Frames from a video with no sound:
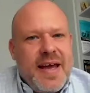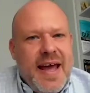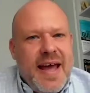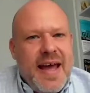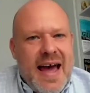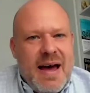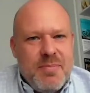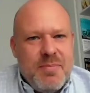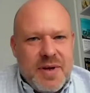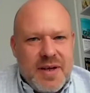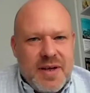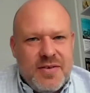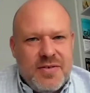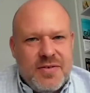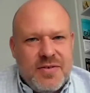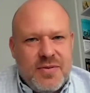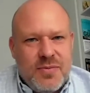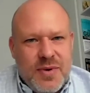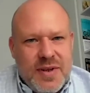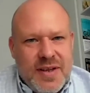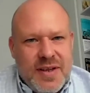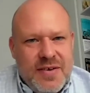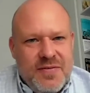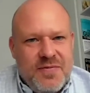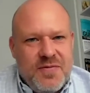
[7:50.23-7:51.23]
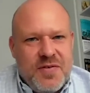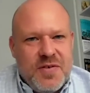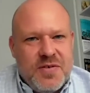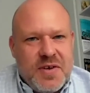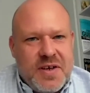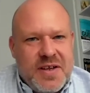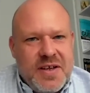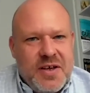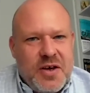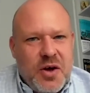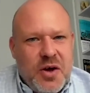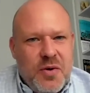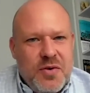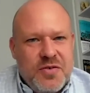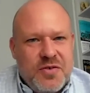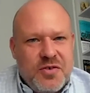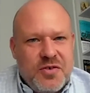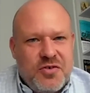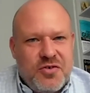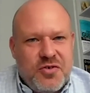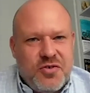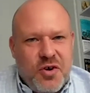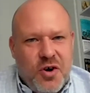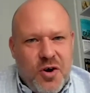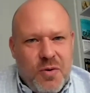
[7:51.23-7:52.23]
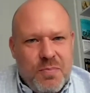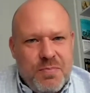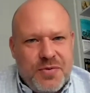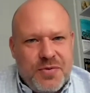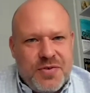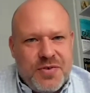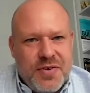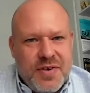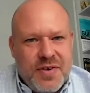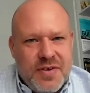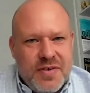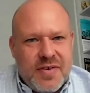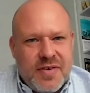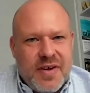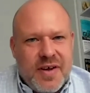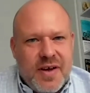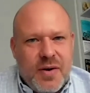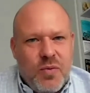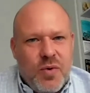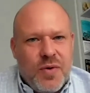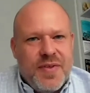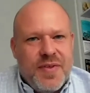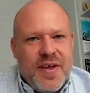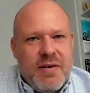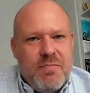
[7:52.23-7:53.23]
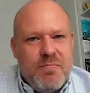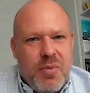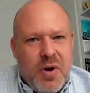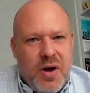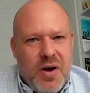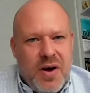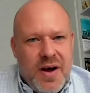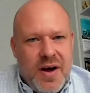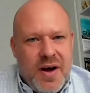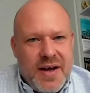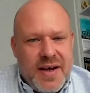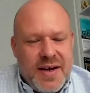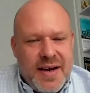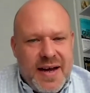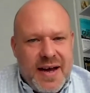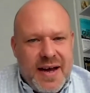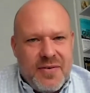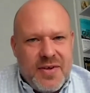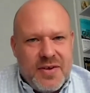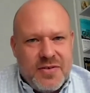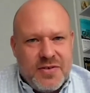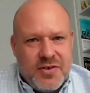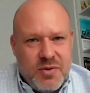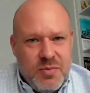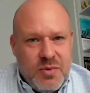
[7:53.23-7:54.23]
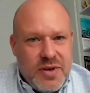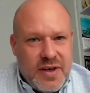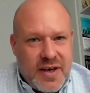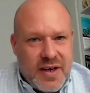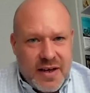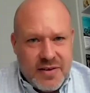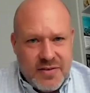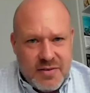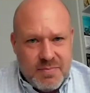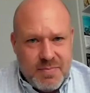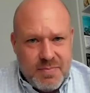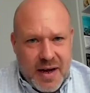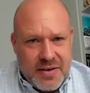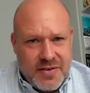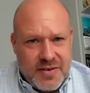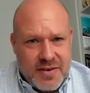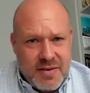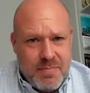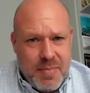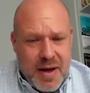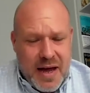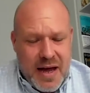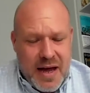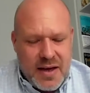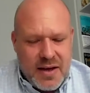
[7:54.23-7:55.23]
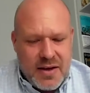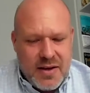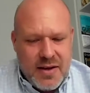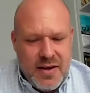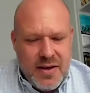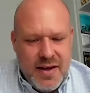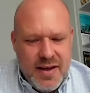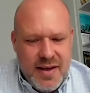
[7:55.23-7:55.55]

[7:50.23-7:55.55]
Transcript: habits when they physically go into shops, and what they buy and how that's communicated back to the bank.